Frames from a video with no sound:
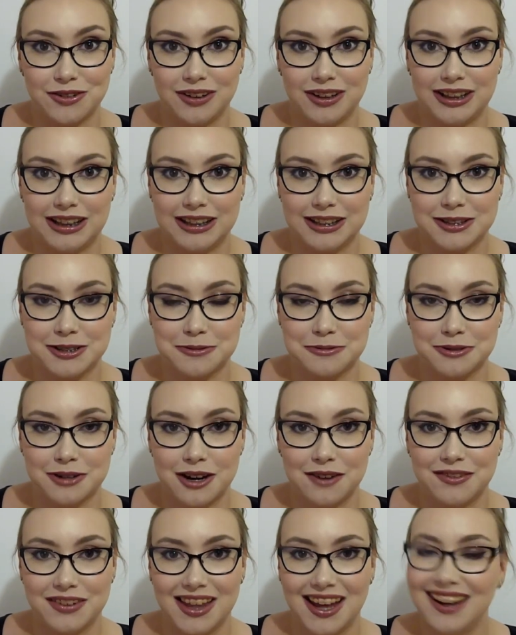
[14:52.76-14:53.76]
Click
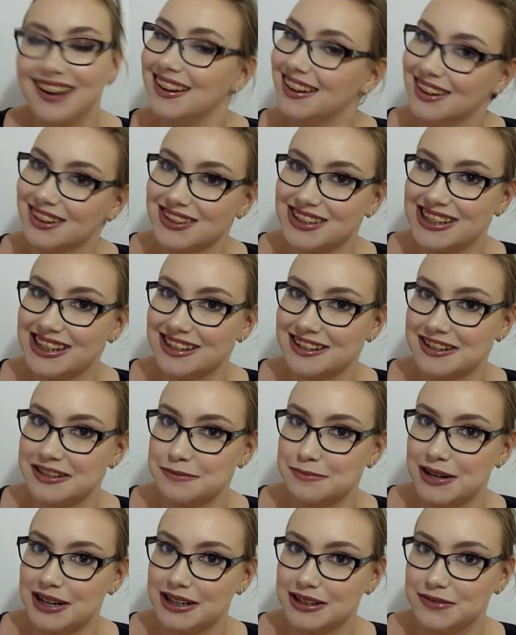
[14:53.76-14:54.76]
subscribe for that, and I'll see you guys
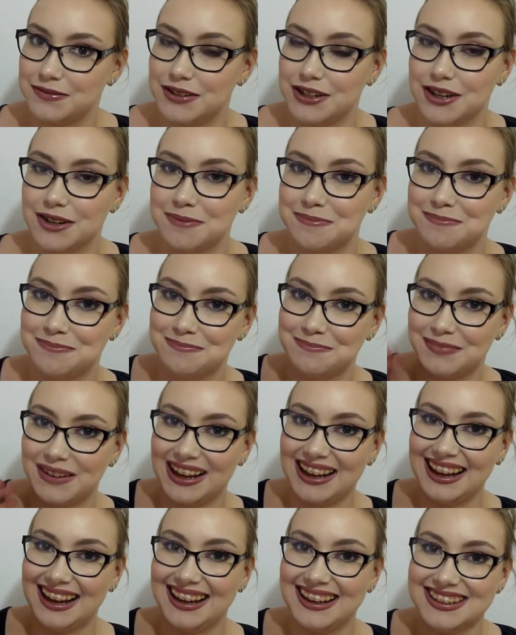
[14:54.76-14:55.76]
in my next video.
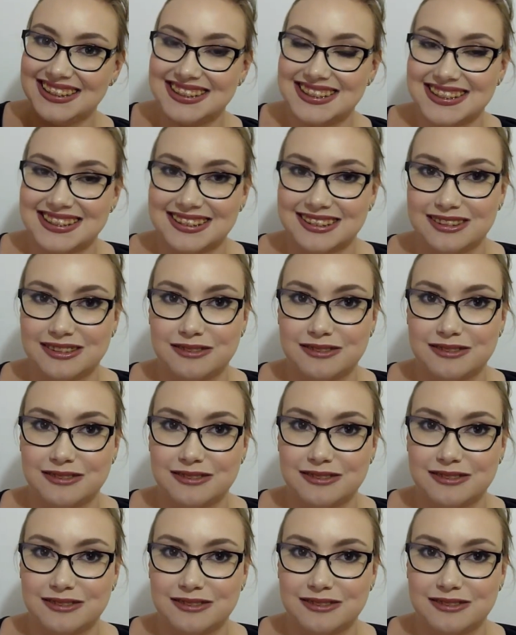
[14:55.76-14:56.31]
Bye guys.